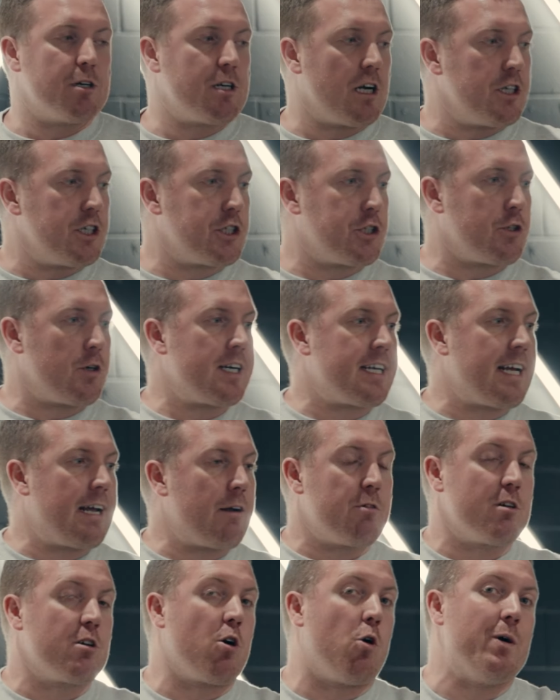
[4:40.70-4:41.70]
we're done shrinking,
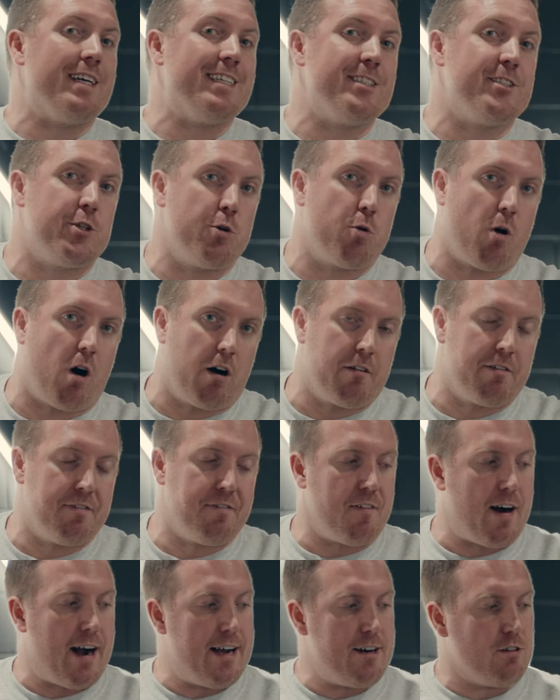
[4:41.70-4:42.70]
we're gonna go into our
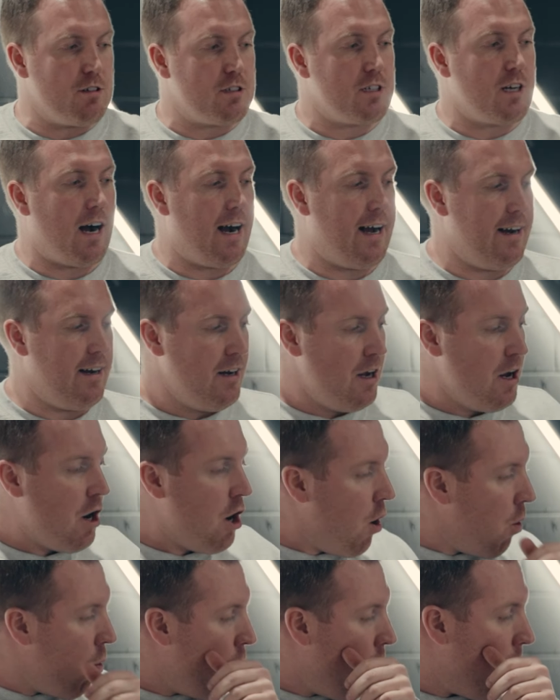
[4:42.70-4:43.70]
final cut.
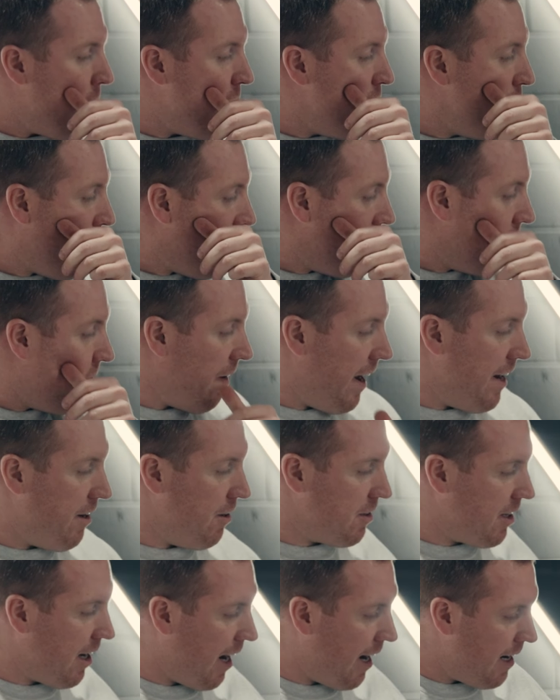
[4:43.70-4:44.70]
When we do our
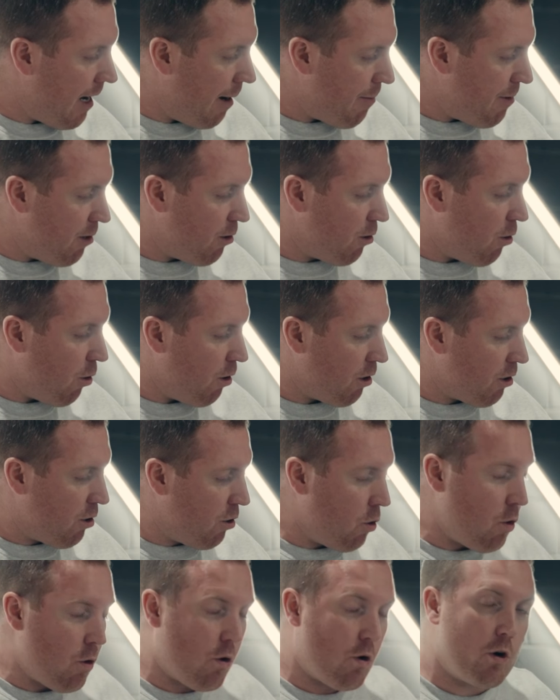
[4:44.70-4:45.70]
final cut, I'm gonna go a
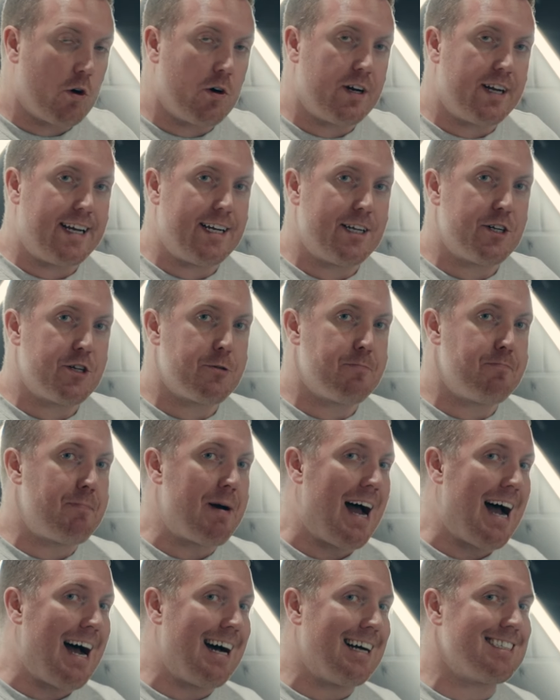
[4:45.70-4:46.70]
quarter inch
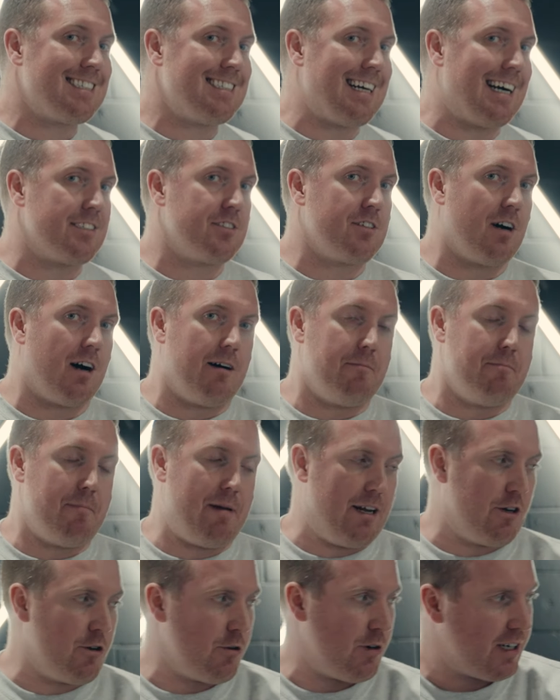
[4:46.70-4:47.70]
past that dot
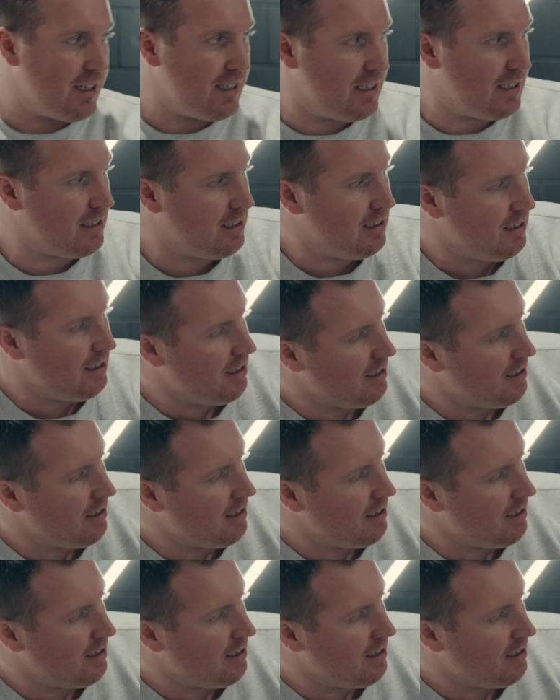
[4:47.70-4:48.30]
matrix.